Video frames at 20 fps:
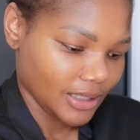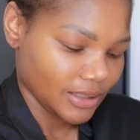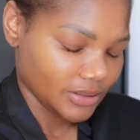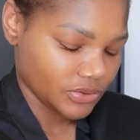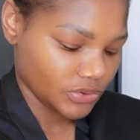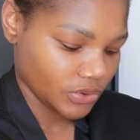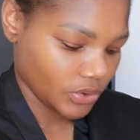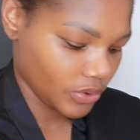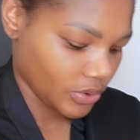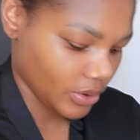
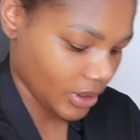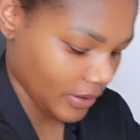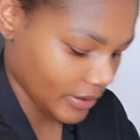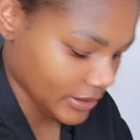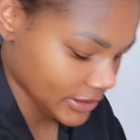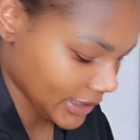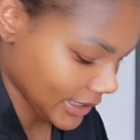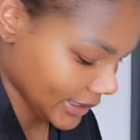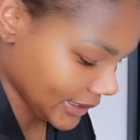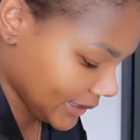So I
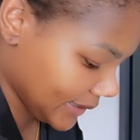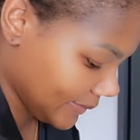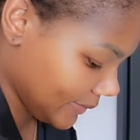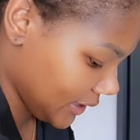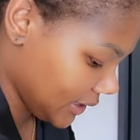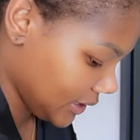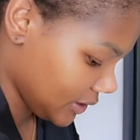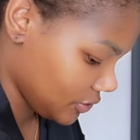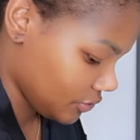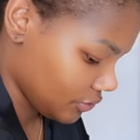was like, let me
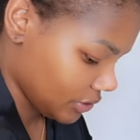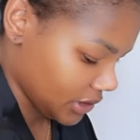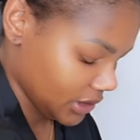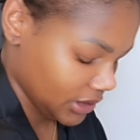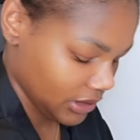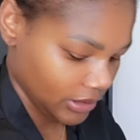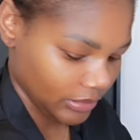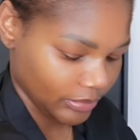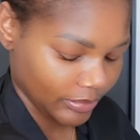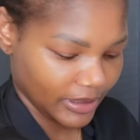get
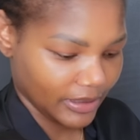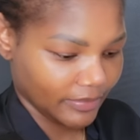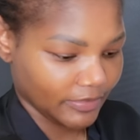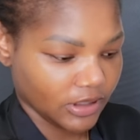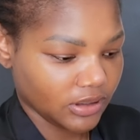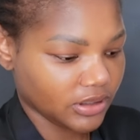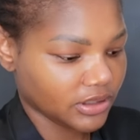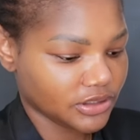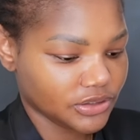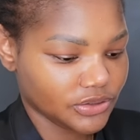ready. But I'm
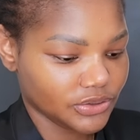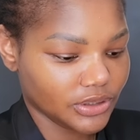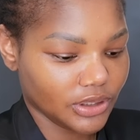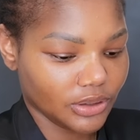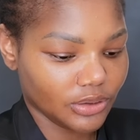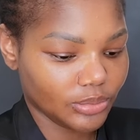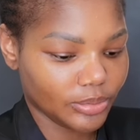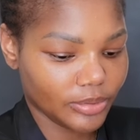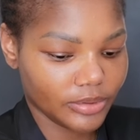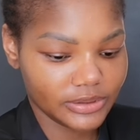not gonna do the
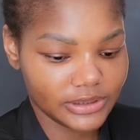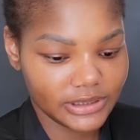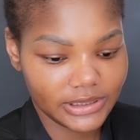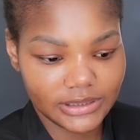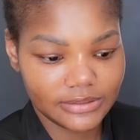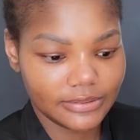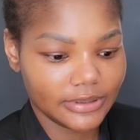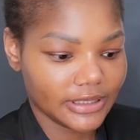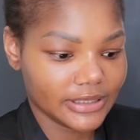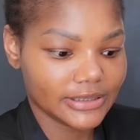whole
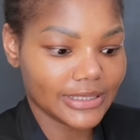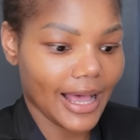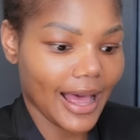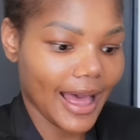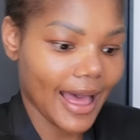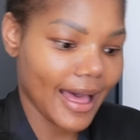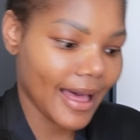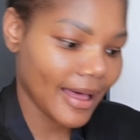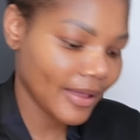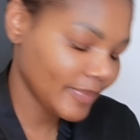process, because
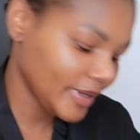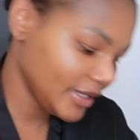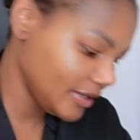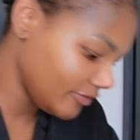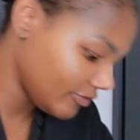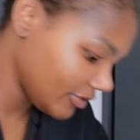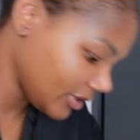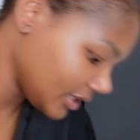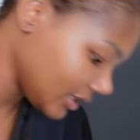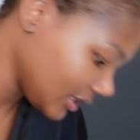how many
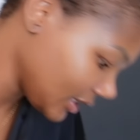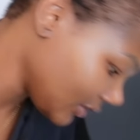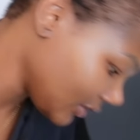freaking